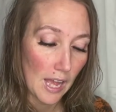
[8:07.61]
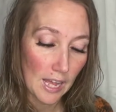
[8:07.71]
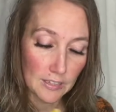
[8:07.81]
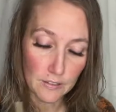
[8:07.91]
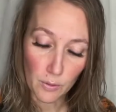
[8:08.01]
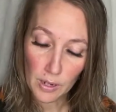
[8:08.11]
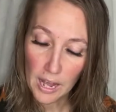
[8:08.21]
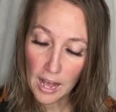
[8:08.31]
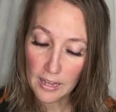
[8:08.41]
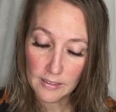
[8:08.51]
And so it
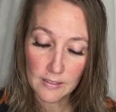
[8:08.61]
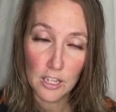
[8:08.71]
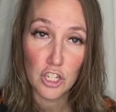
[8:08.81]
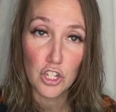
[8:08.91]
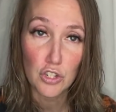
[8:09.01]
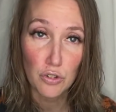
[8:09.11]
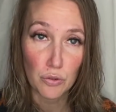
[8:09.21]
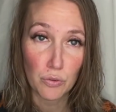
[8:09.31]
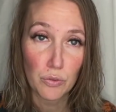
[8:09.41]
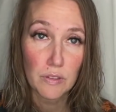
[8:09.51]
has
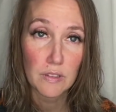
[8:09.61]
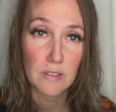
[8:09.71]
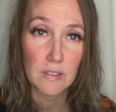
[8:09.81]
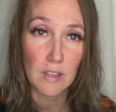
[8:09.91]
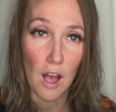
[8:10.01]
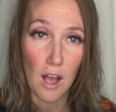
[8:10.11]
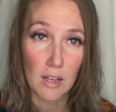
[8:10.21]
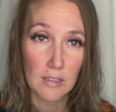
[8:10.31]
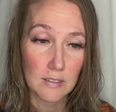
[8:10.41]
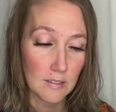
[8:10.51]
shoes,
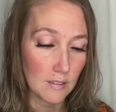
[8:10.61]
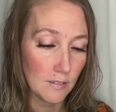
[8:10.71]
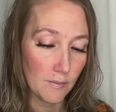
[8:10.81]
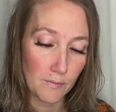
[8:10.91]
socks,